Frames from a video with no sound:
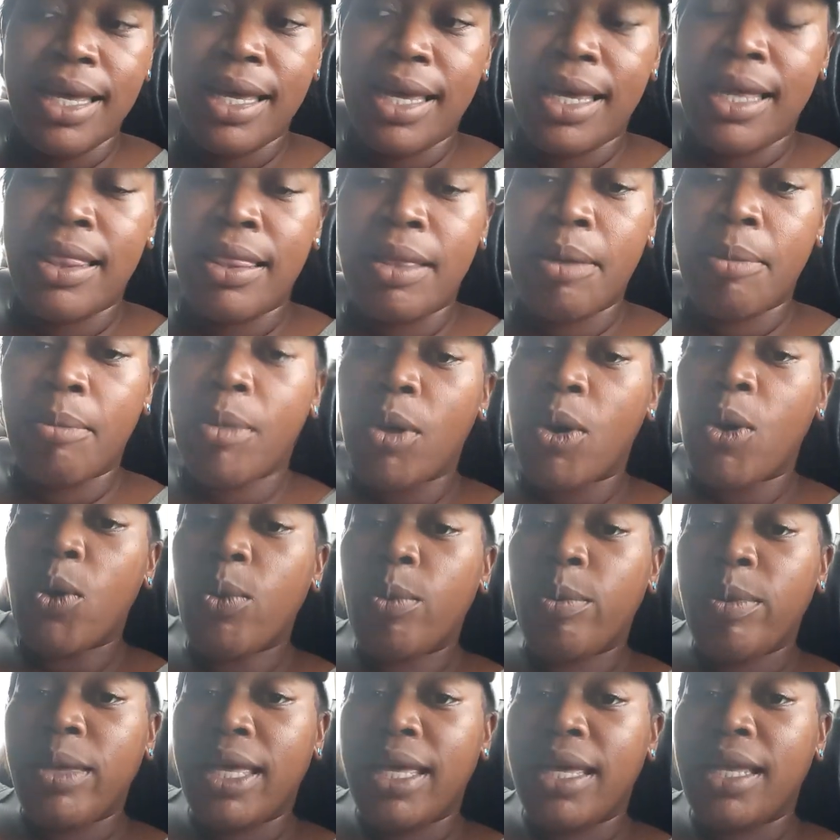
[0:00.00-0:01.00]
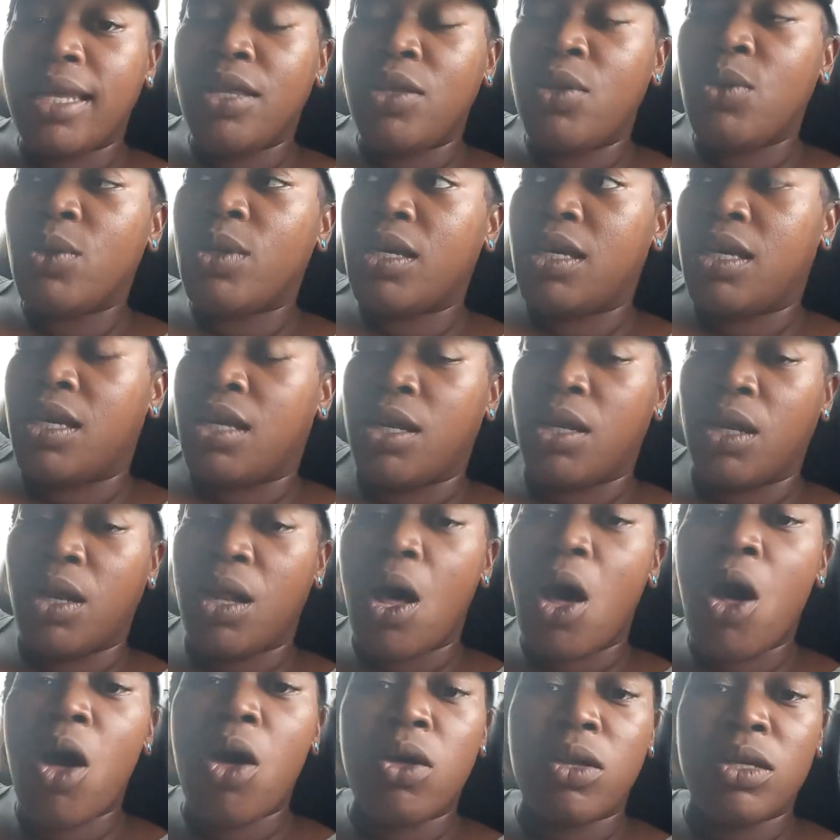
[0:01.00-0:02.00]
in the moment, you can get
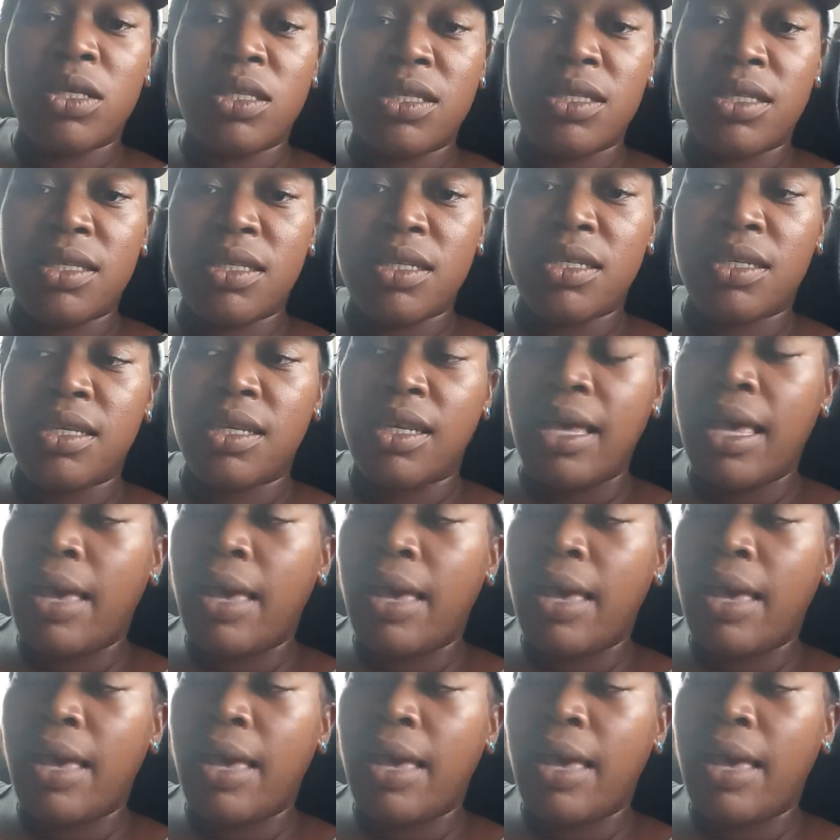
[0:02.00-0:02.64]
lost